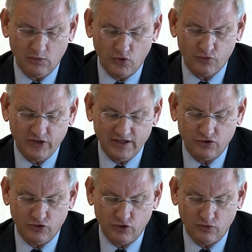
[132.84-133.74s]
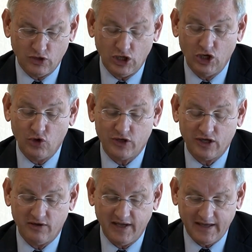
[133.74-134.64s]
what we need to do
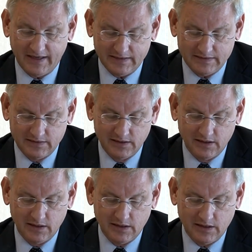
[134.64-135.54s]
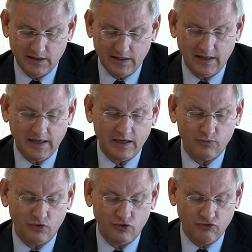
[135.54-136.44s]
looking ahead, I
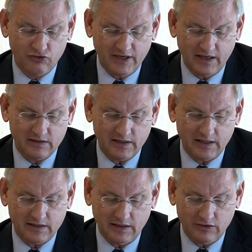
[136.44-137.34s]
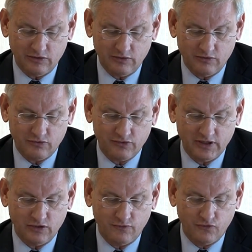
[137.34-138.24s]
would take that into
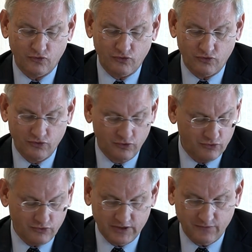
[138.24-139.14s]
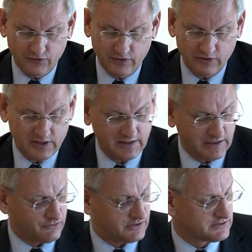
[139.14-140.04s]
three or four different
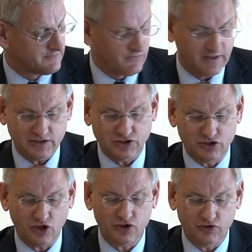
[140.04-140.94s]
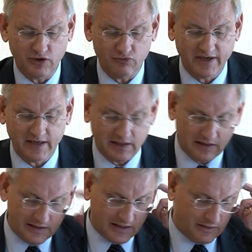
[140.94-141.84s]
categories. And starting
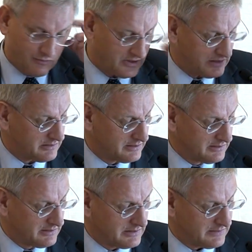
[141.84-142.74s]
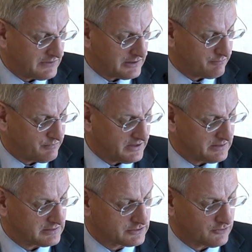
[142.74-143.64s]
really then with
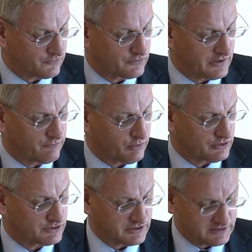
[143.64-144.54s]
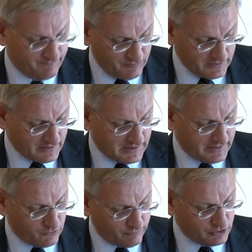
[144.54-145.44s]
developing the software of policies. I
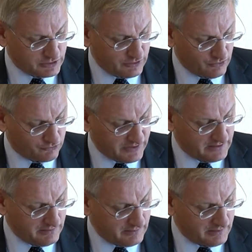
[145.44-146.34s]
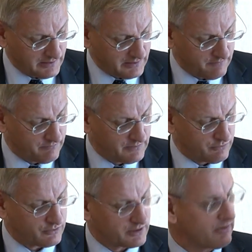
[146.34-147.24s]
have obviously not read the
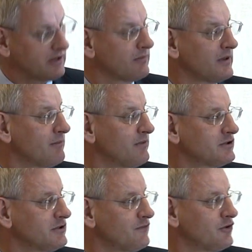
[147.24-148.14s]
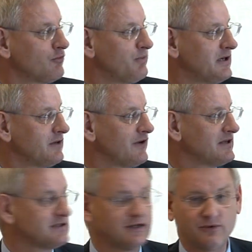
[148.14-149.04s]
book about what ambitions for European
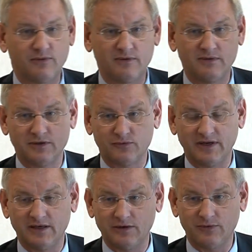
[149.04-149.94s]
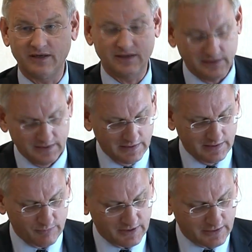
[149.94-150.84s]
defense in 2020,
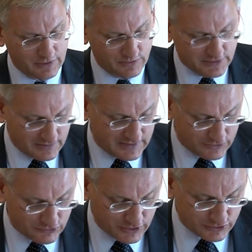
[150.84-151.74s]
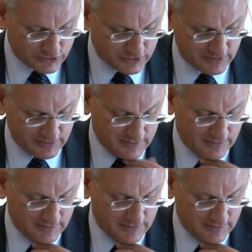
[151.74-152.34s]
but I notice on the introductory